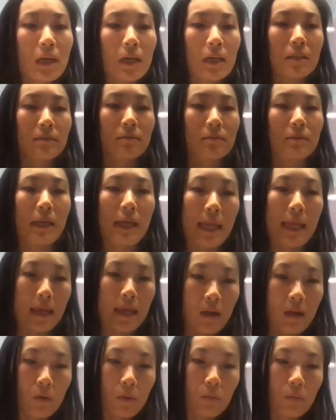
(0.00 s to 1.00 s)
And
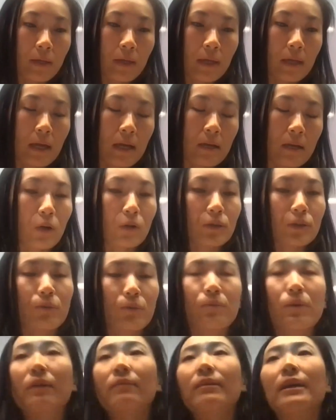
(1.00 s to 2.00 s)
we are also
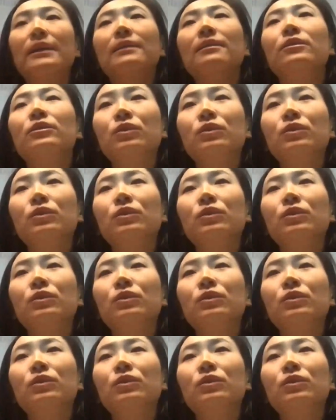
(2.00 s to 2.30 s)
providing